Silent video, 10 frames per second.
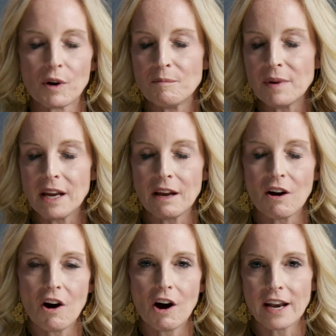would be
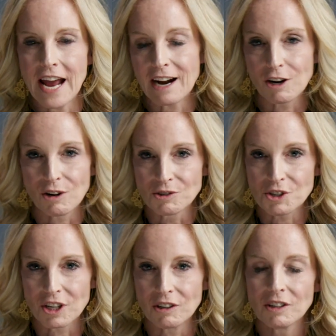on
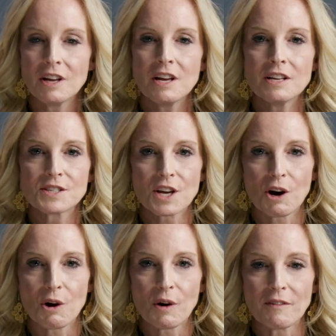agricultural.
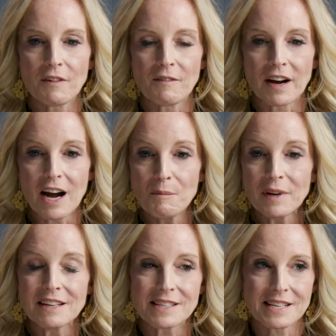So if a
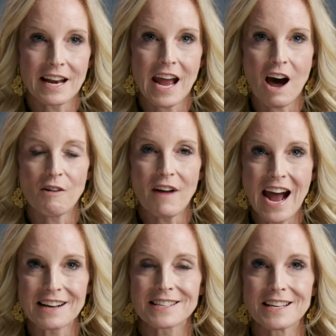company does not have
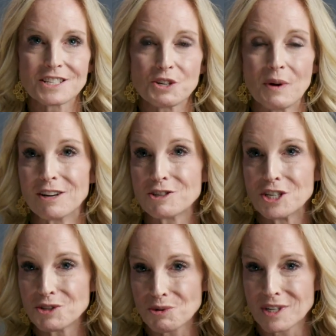access to energy
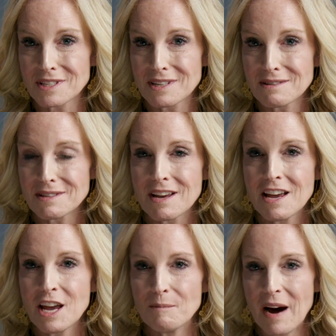sources,
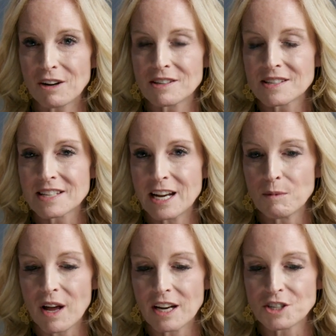modern
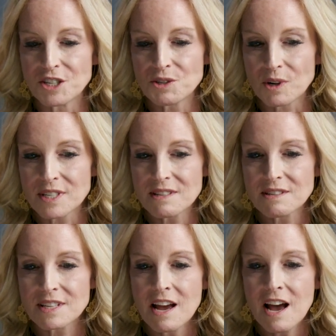sustainable energy
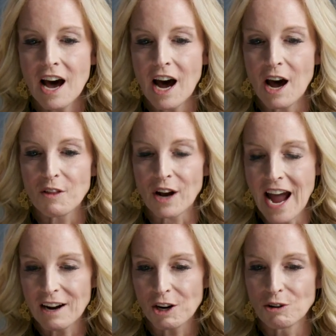sources, their
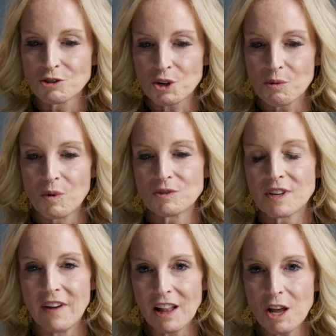agriculture won't
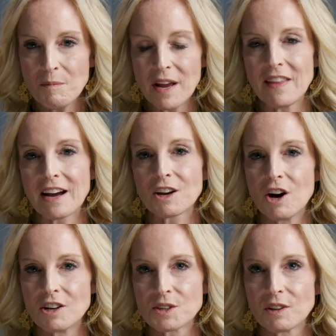develop, and that could
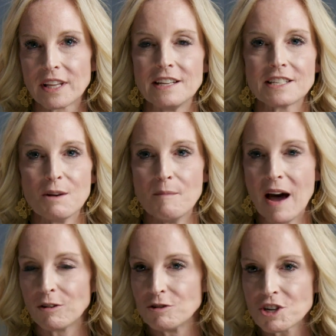also lead to
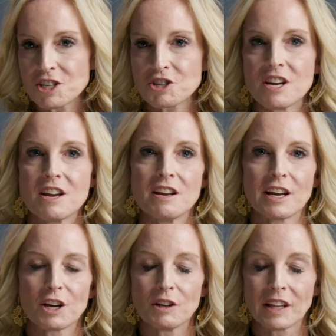malnutrition.
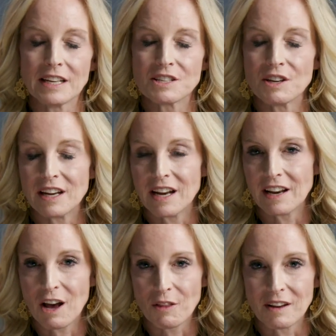It could lead to an
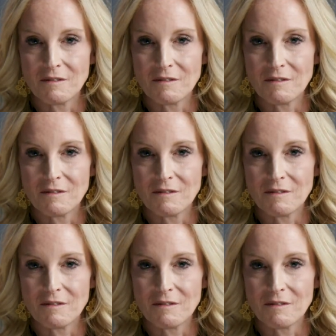unhealthy